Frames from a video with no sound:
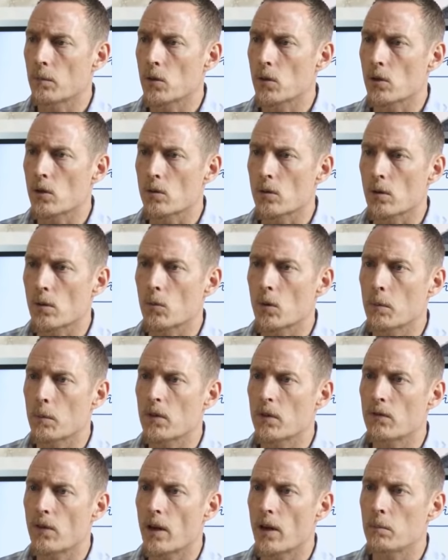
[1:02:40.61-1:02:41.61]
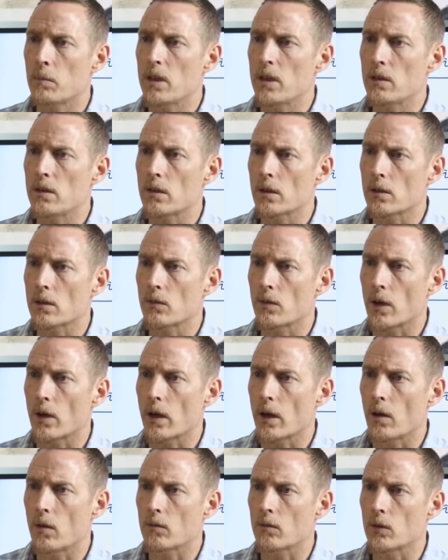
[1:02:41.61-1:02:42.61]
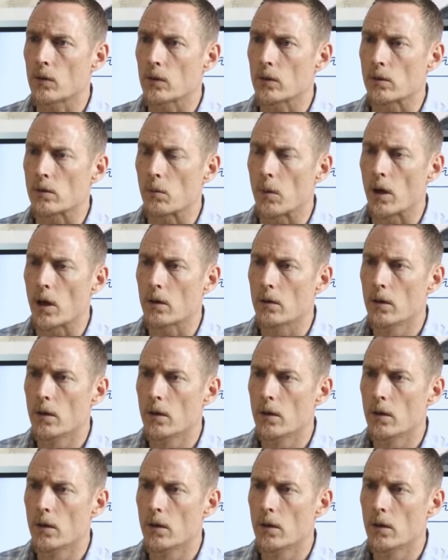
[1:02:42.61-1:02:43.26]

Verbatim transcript: So some women find B6 very helpful as well.